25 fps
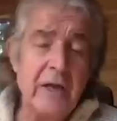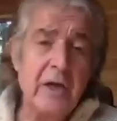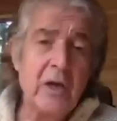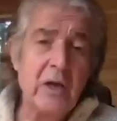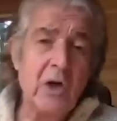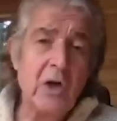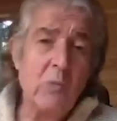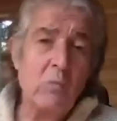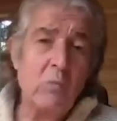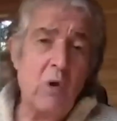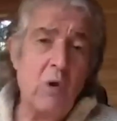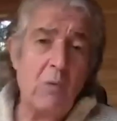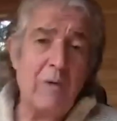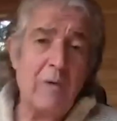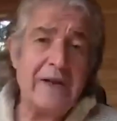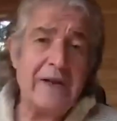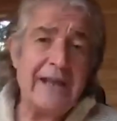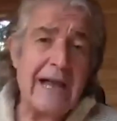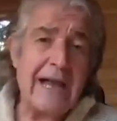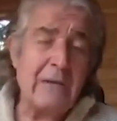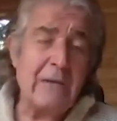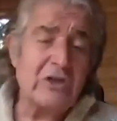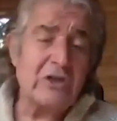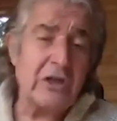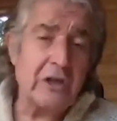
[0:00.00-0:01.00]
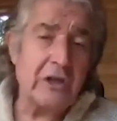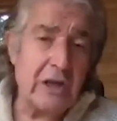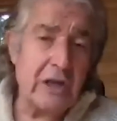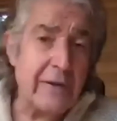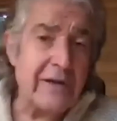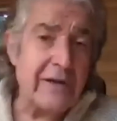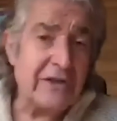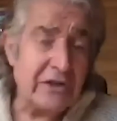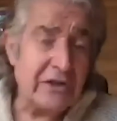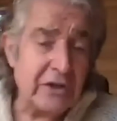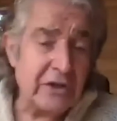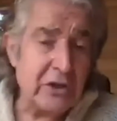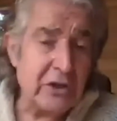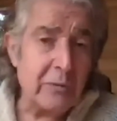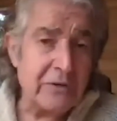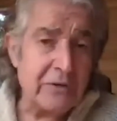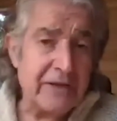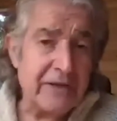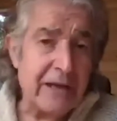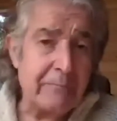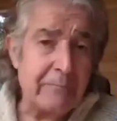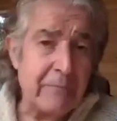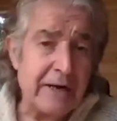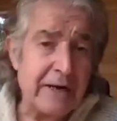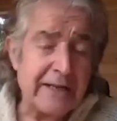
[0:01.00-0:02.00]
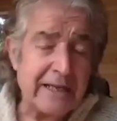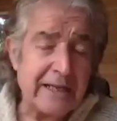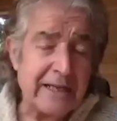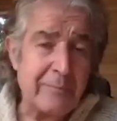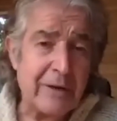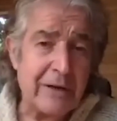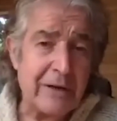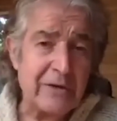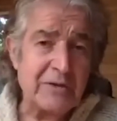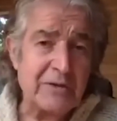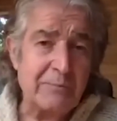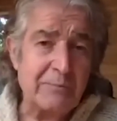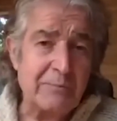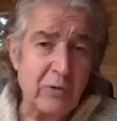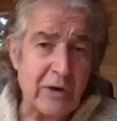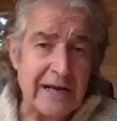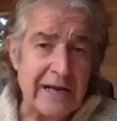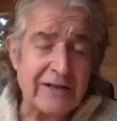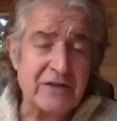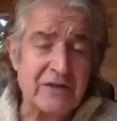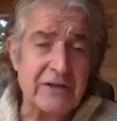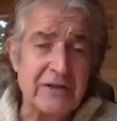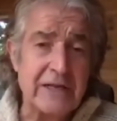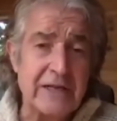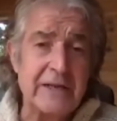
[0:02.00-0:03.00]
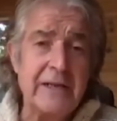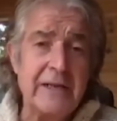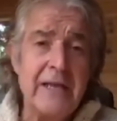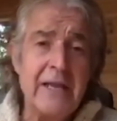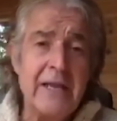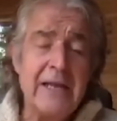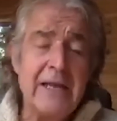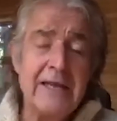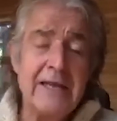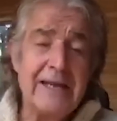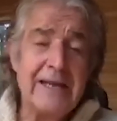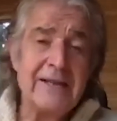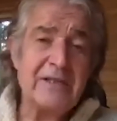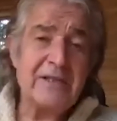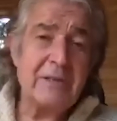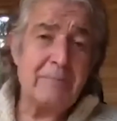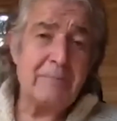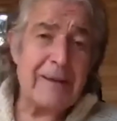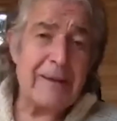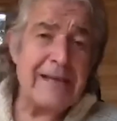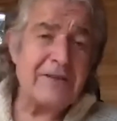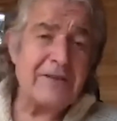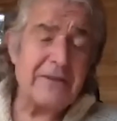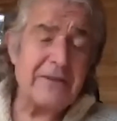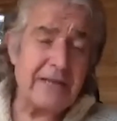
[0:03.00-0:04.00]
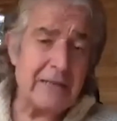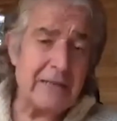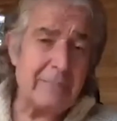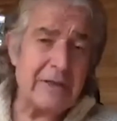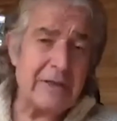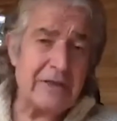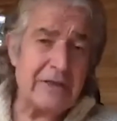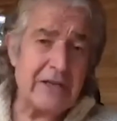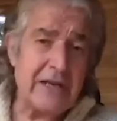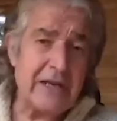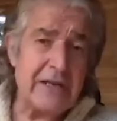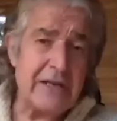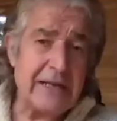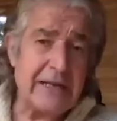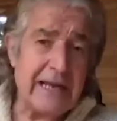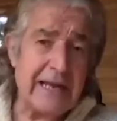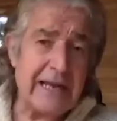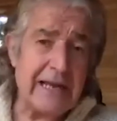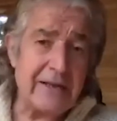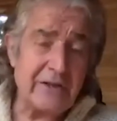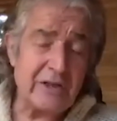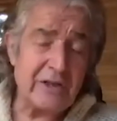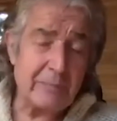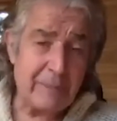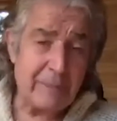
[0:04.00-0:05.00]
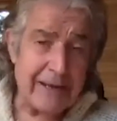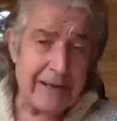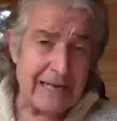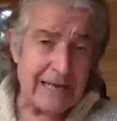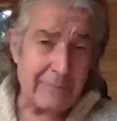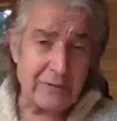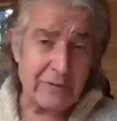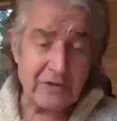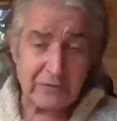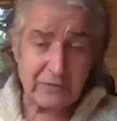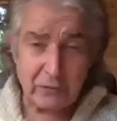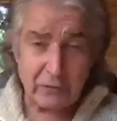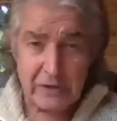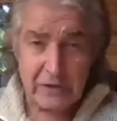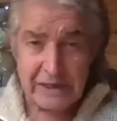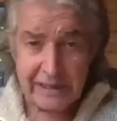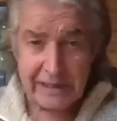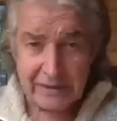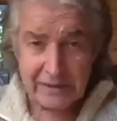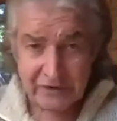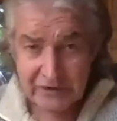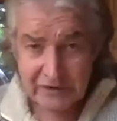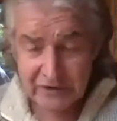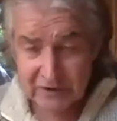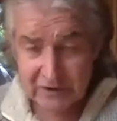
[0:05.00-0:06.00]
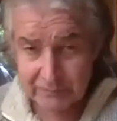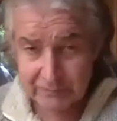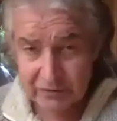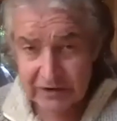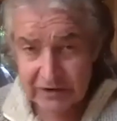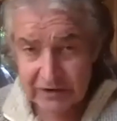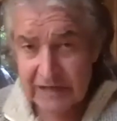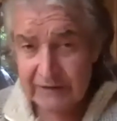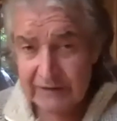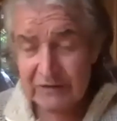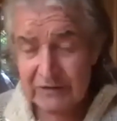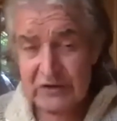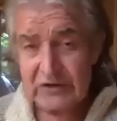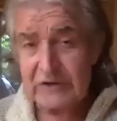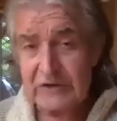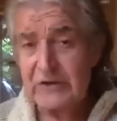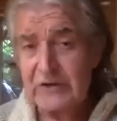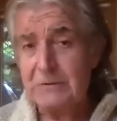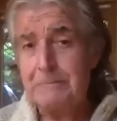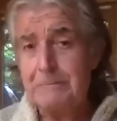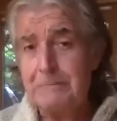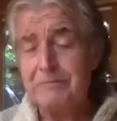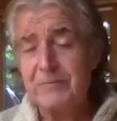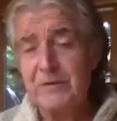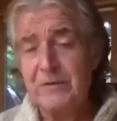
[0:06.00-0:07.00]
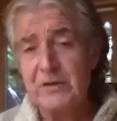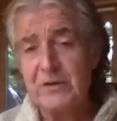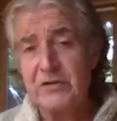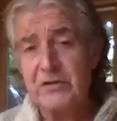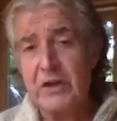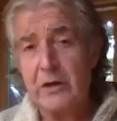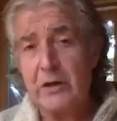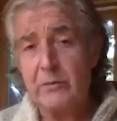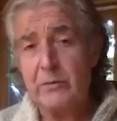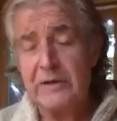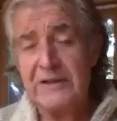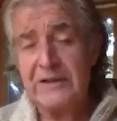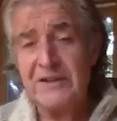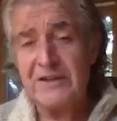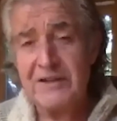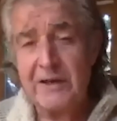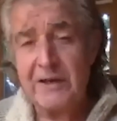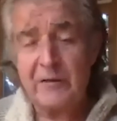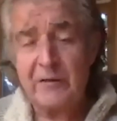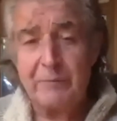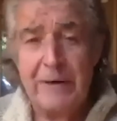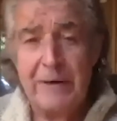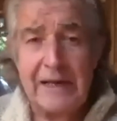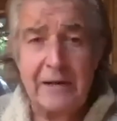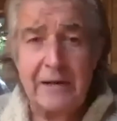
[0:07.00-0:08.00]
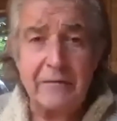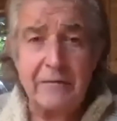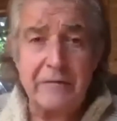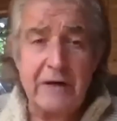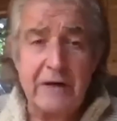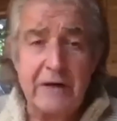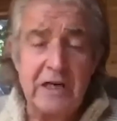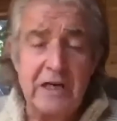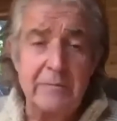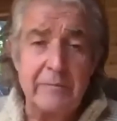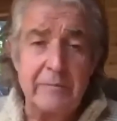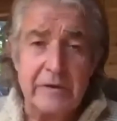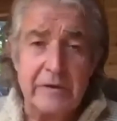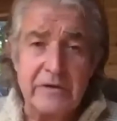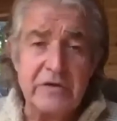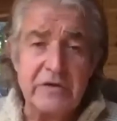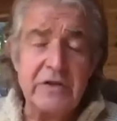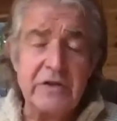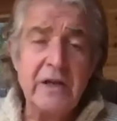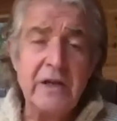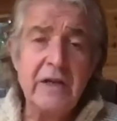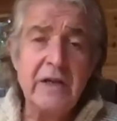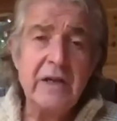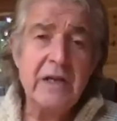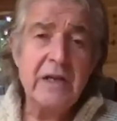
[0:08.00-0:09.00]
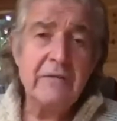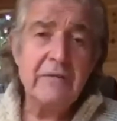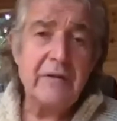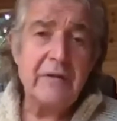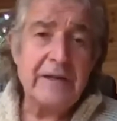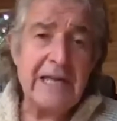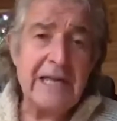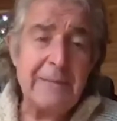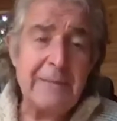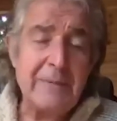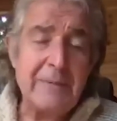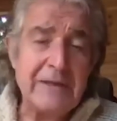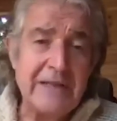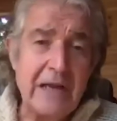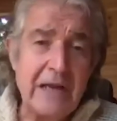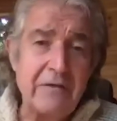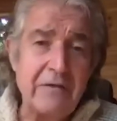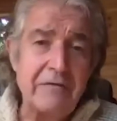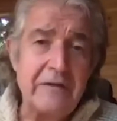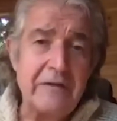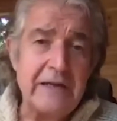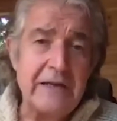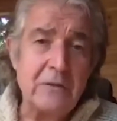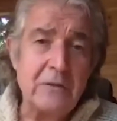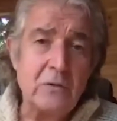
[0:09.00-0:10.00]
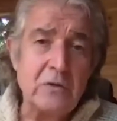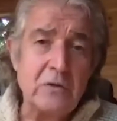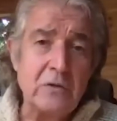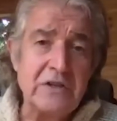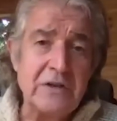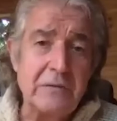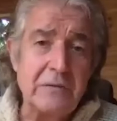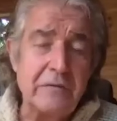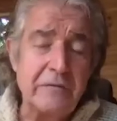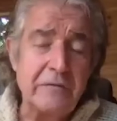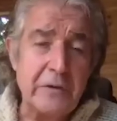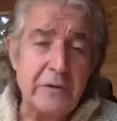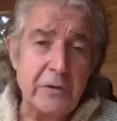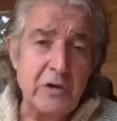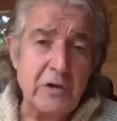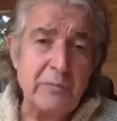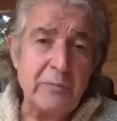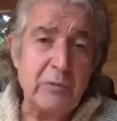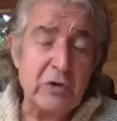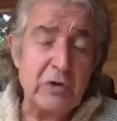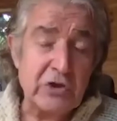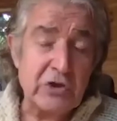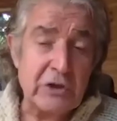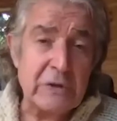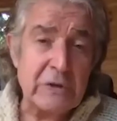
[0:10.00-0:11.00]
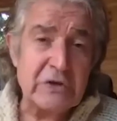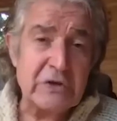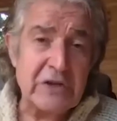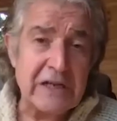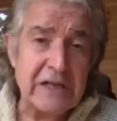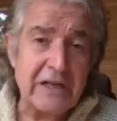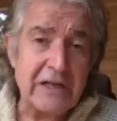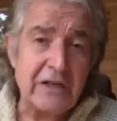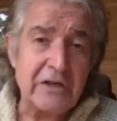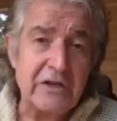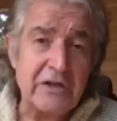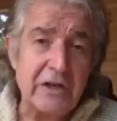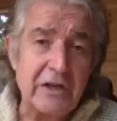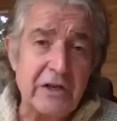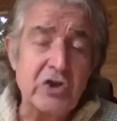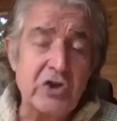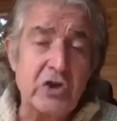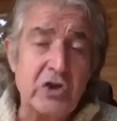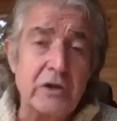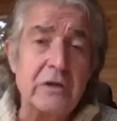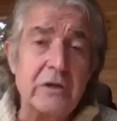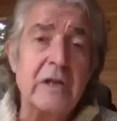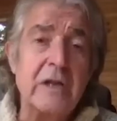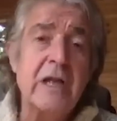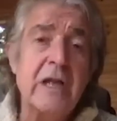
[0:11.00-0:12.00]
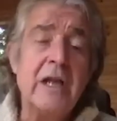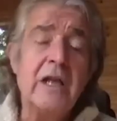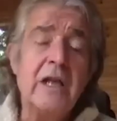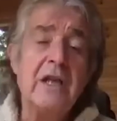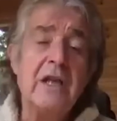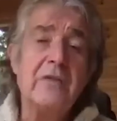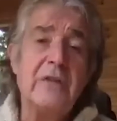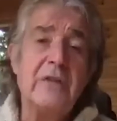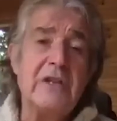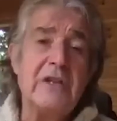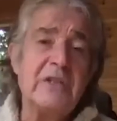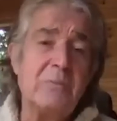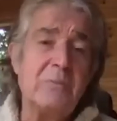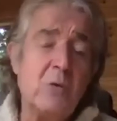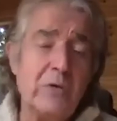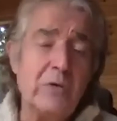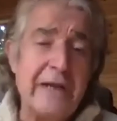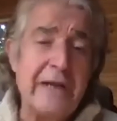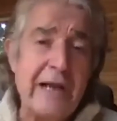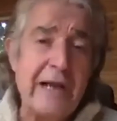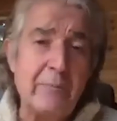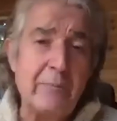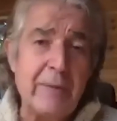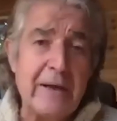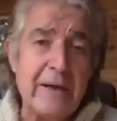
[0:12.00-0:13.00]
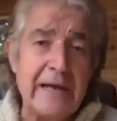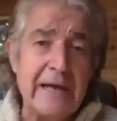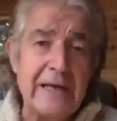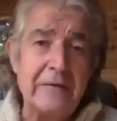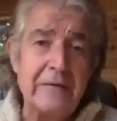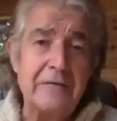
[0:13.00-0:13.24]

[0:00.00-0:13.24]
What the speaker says: What we're now going to do with that money post-Brexit is to basically be turning it into payments for ecosystem services. So instead of paying farmers for keeping their fields in food producing condition, this will now pay for